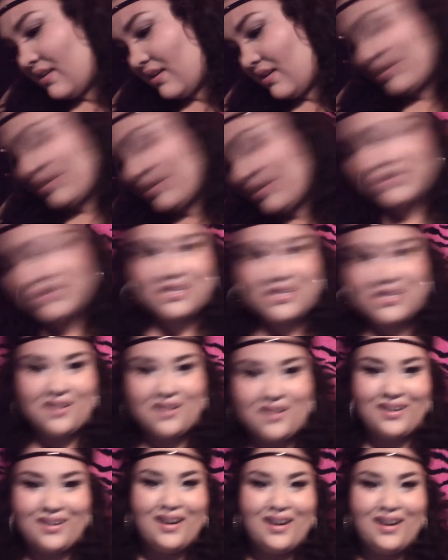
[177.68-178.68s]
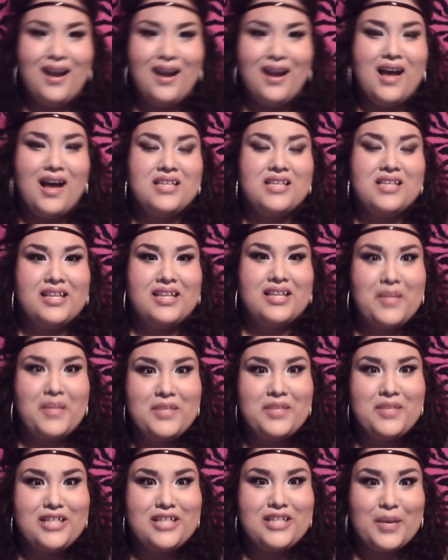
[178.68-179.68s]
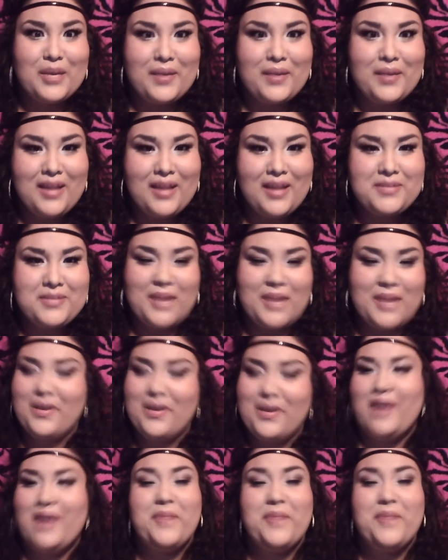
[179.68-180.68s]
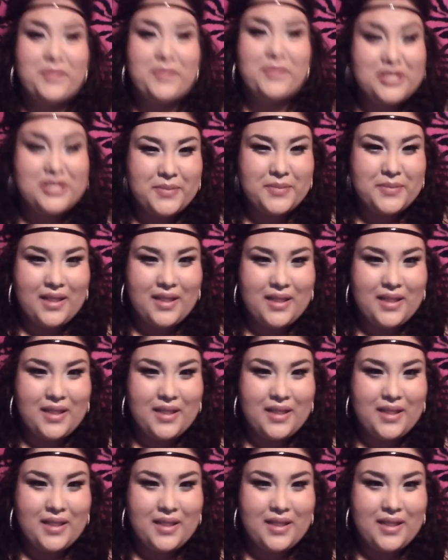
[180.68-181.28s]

Oh no, it's not on here. I was like, let me check my laptop. Okay, but I'm using my